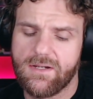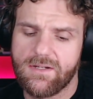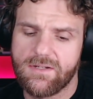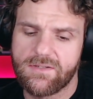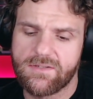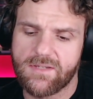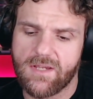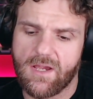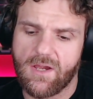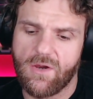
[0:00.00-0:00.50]

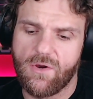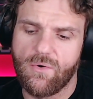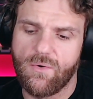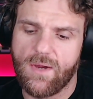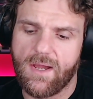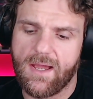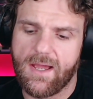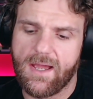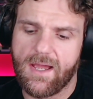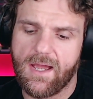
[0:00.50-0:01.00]
So
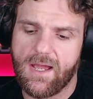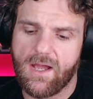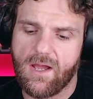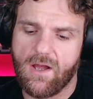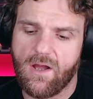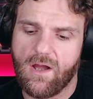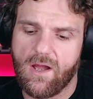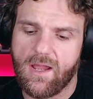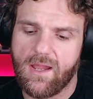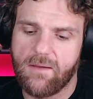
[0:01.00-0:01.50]

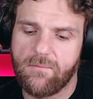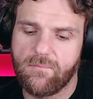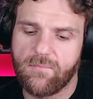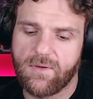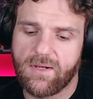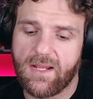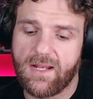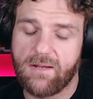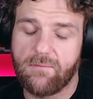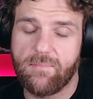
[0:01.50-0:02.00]
I am
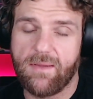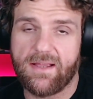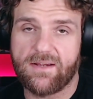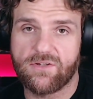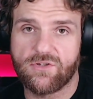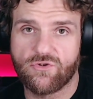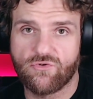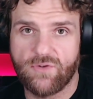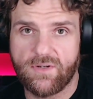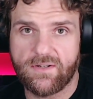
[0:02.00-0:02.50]
getting back
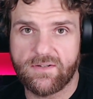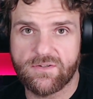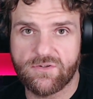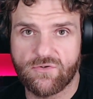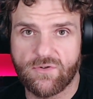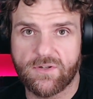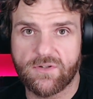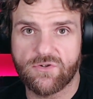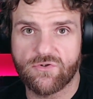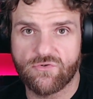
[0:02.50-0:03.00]

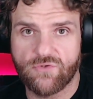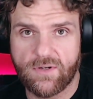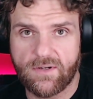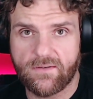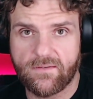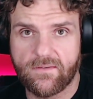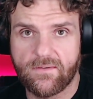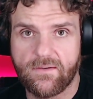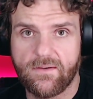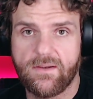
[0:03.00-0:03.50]

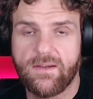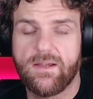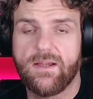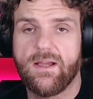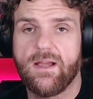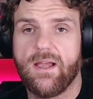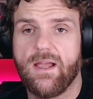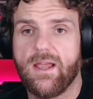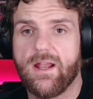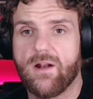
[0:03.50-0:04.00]
strict,
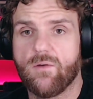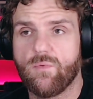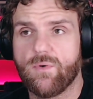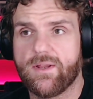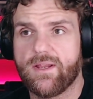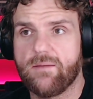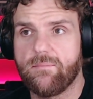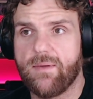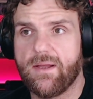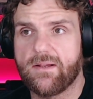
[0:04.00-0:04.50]
and I want
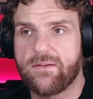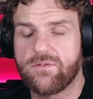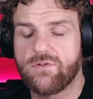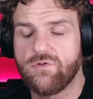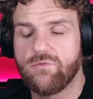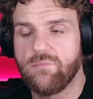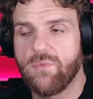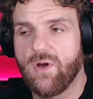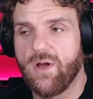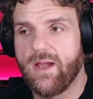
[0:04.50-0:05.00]
to get back
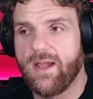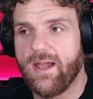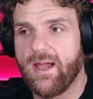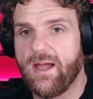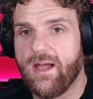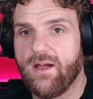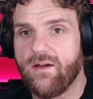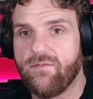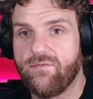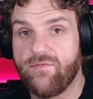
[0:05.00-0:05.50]
to
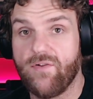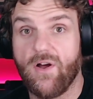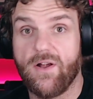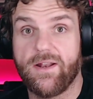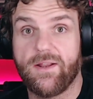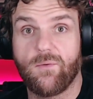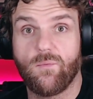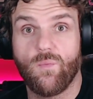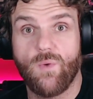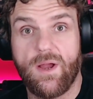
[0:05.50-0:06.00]
my
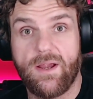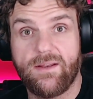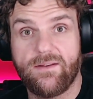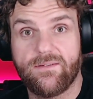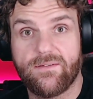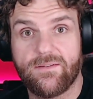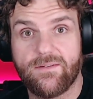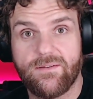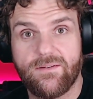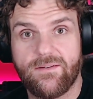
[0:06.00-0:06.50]
fighting
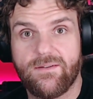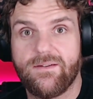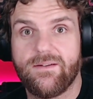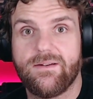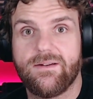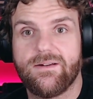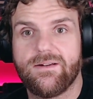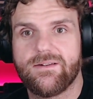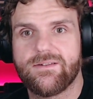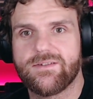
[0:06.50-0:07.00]
weight.
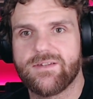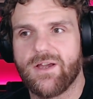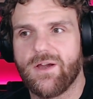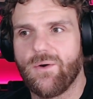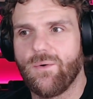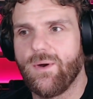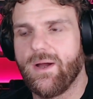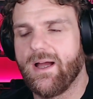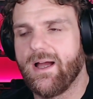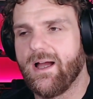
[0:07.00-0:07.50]

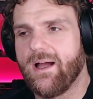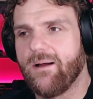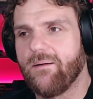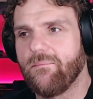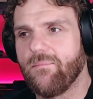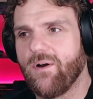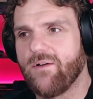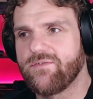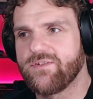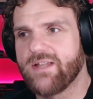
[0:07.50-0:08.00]
So
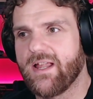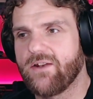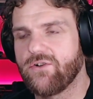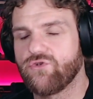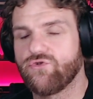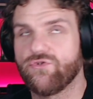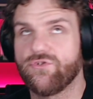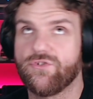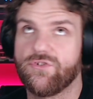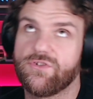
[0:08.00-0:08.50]
I've started
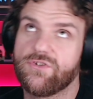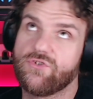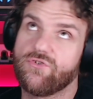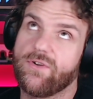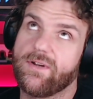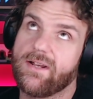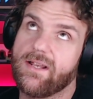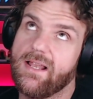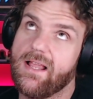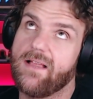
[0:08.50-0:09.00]

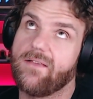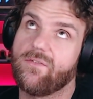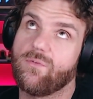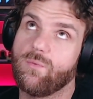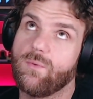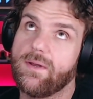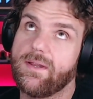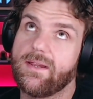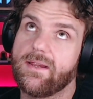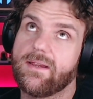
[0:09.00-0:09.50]
strict last
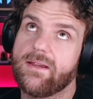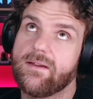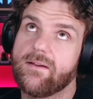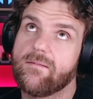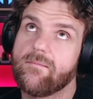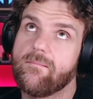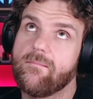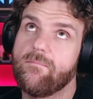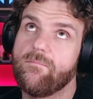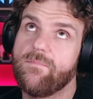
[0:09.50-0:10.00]
week,
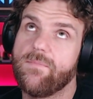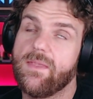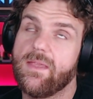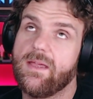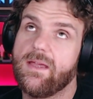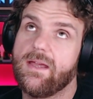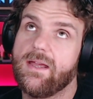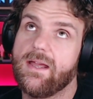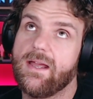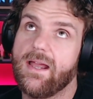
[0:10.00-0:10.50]

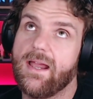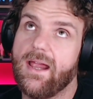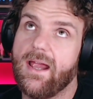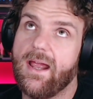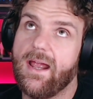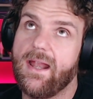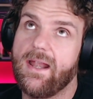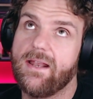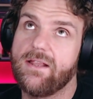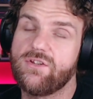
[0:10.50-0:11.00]

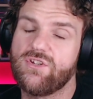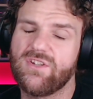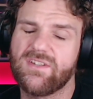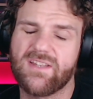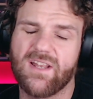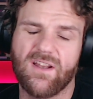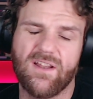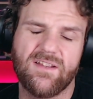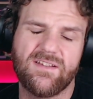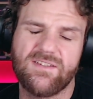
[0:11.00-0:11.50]
and it's just
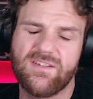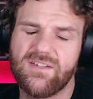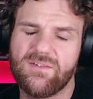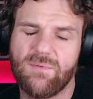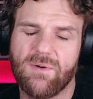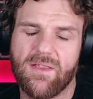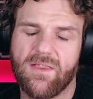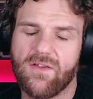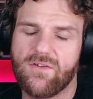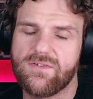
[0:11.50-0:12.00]
one
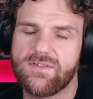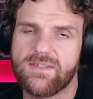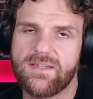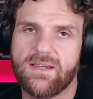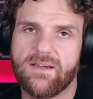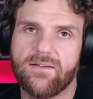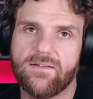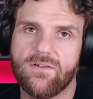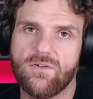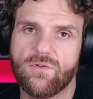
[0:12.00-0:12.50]
of those things.